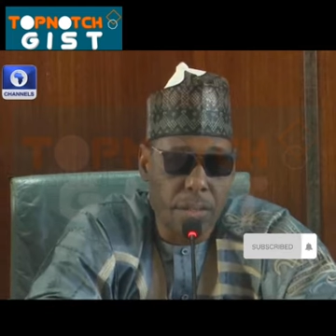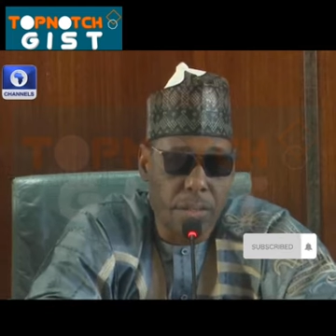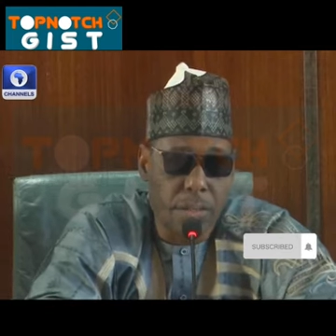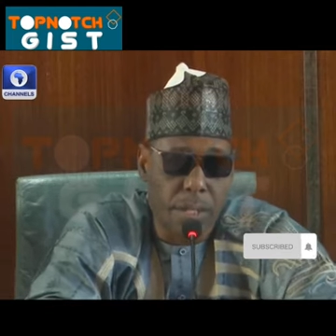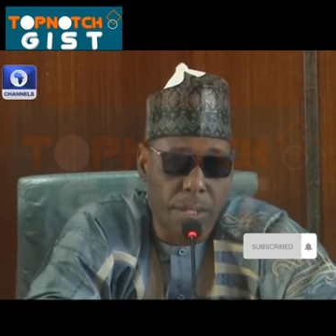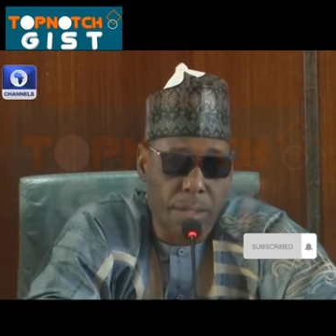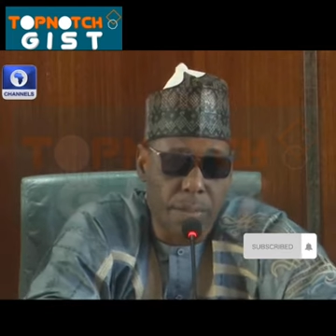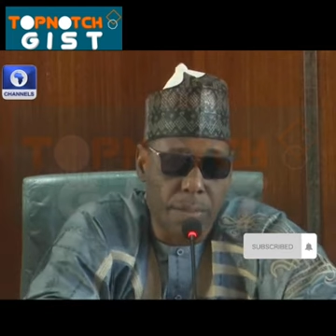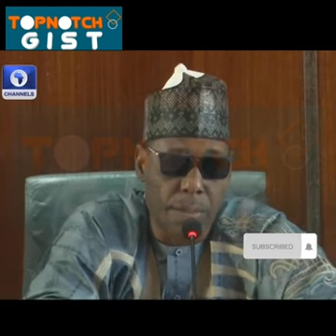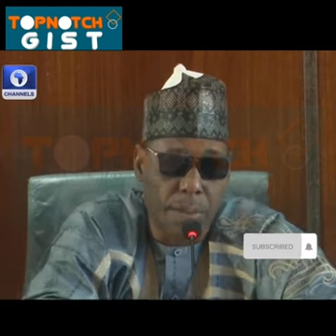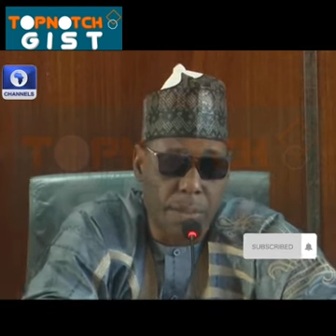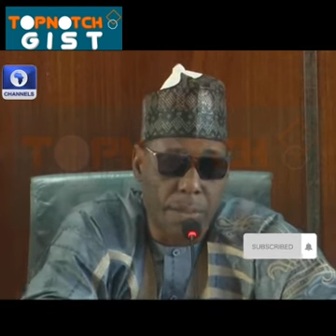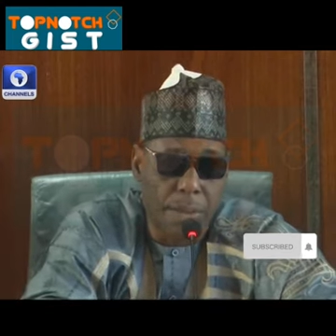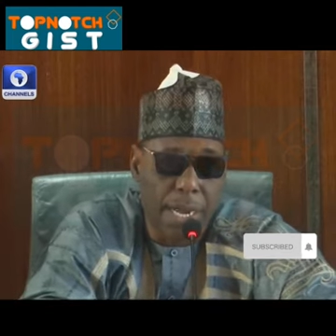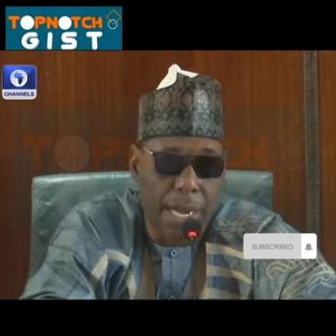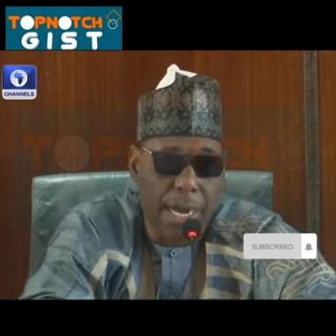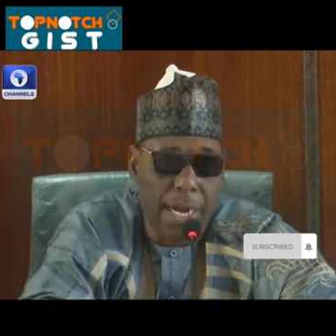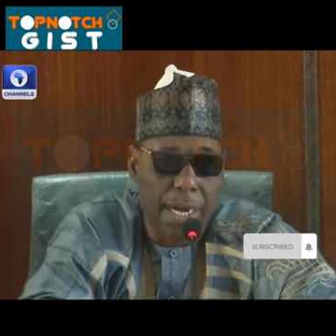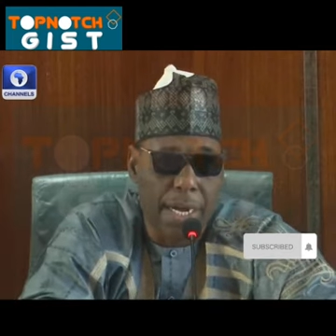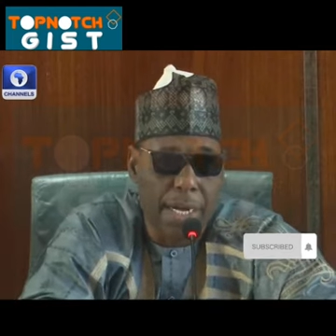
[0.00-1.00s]
with a
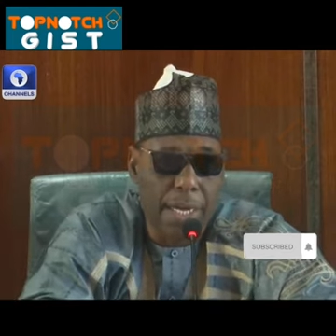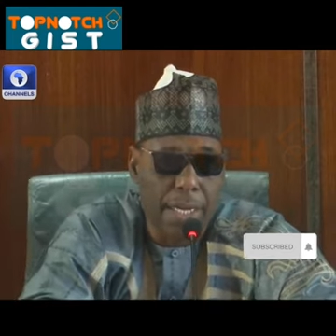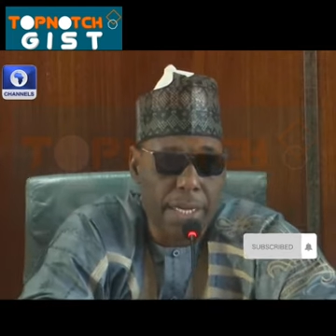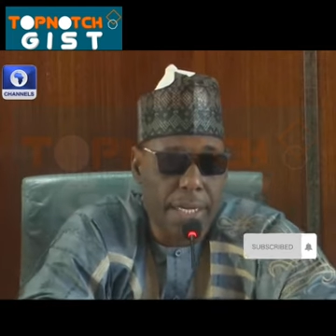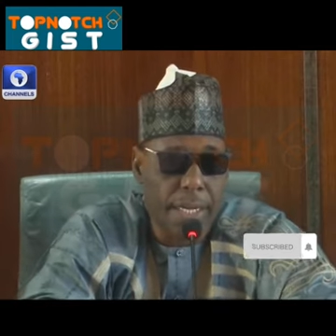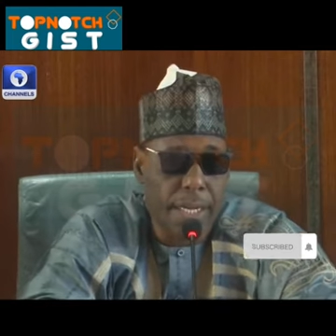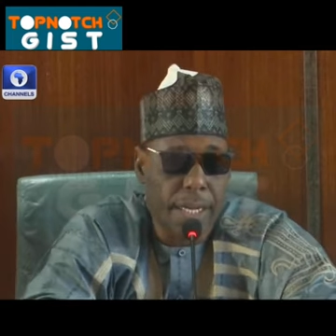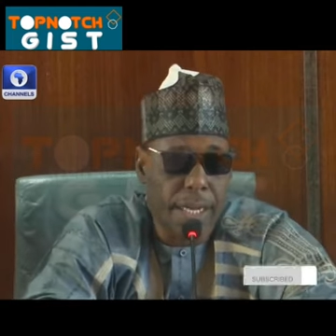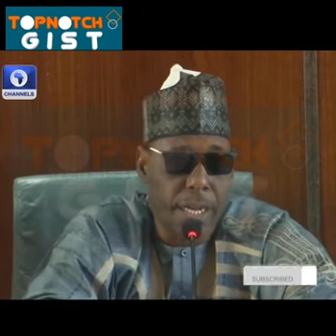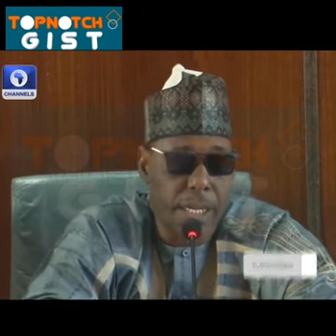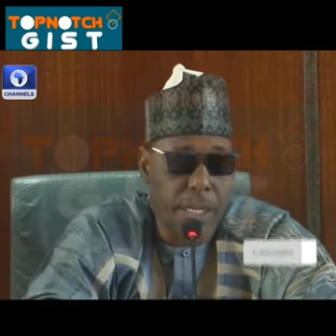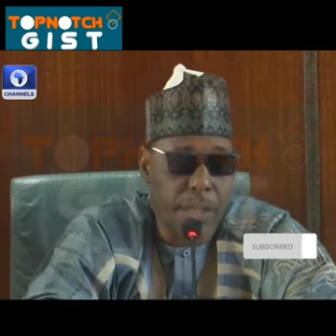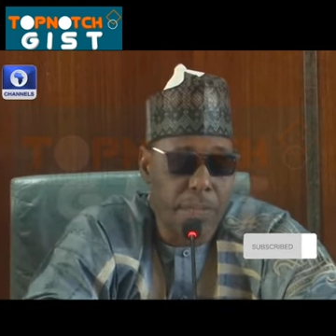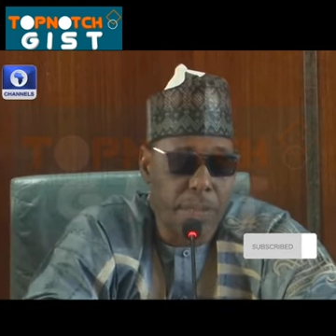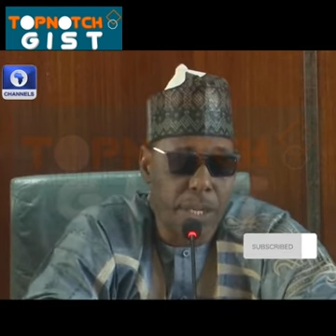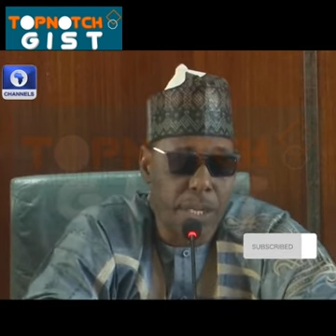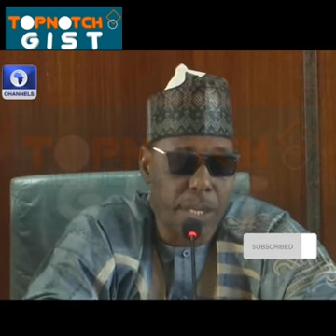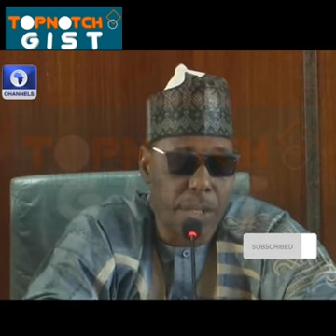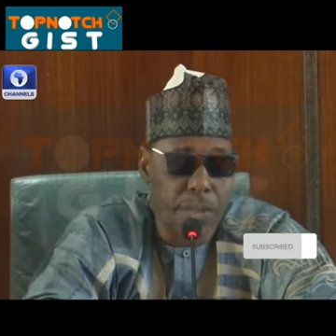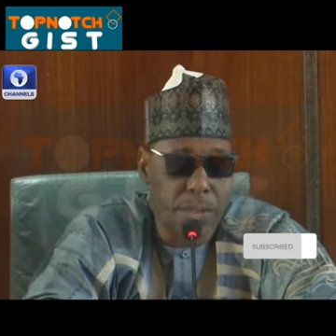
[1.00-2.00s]
formula as
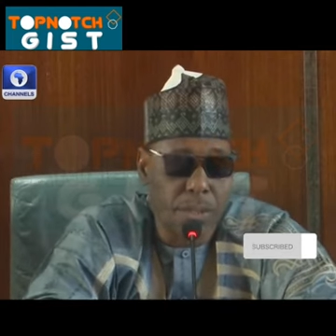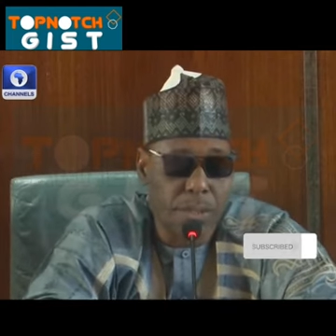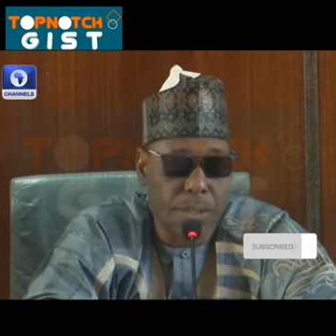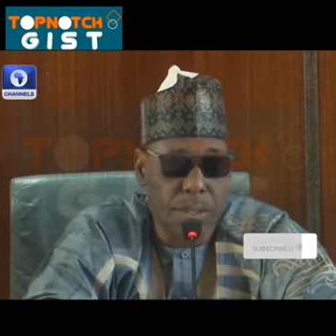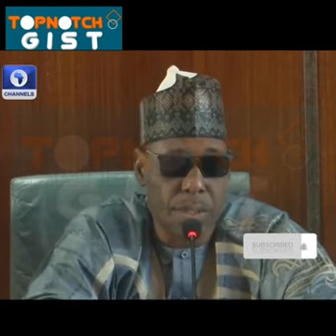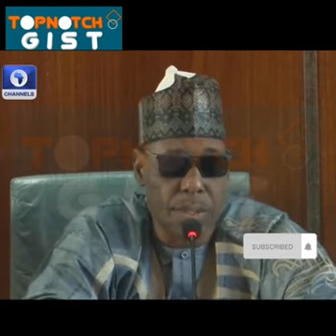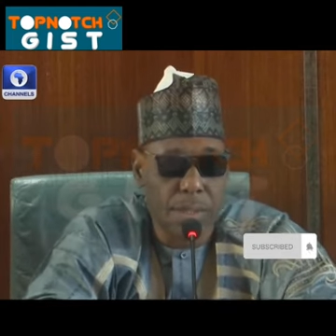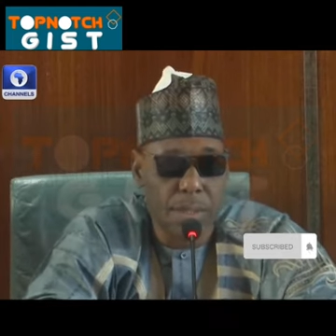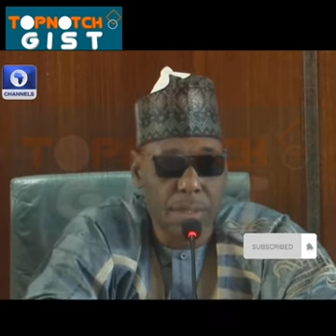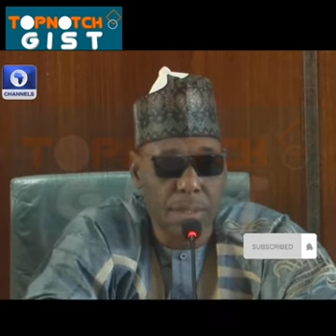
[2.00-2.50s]
follows: